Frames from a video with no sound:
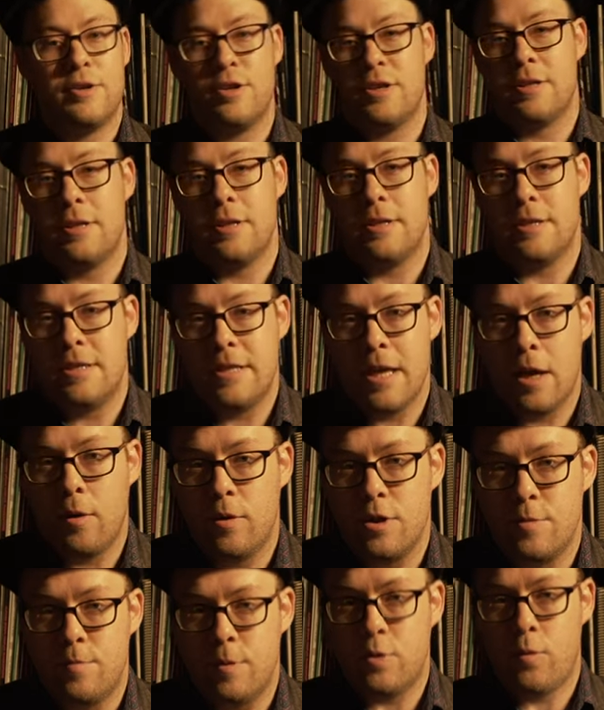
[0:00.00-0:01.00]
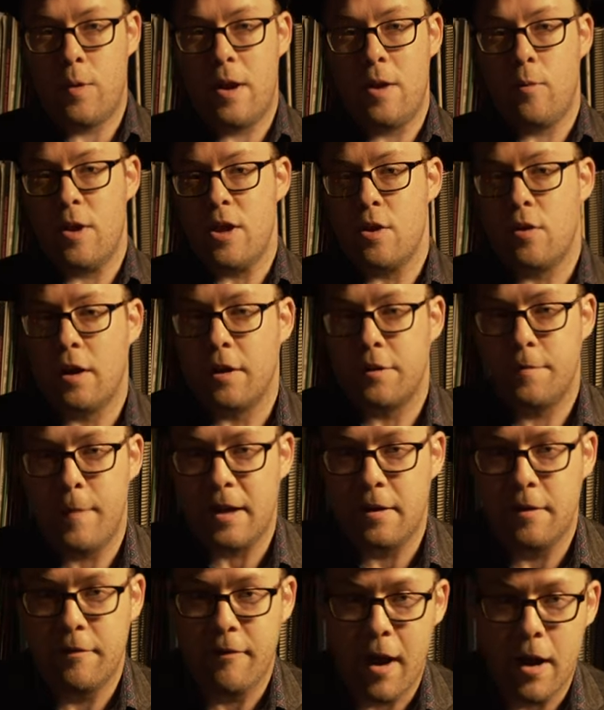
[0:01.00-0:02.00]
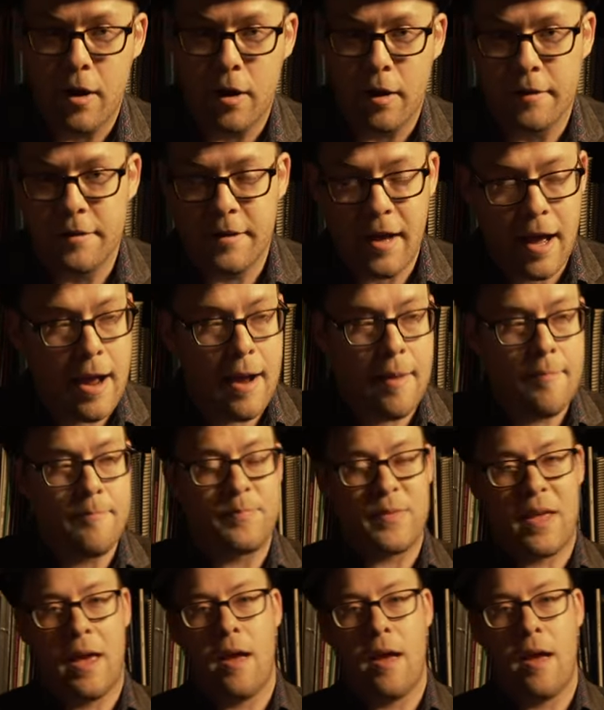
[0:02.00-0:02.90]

just to distinguish between what you can expect to find all the time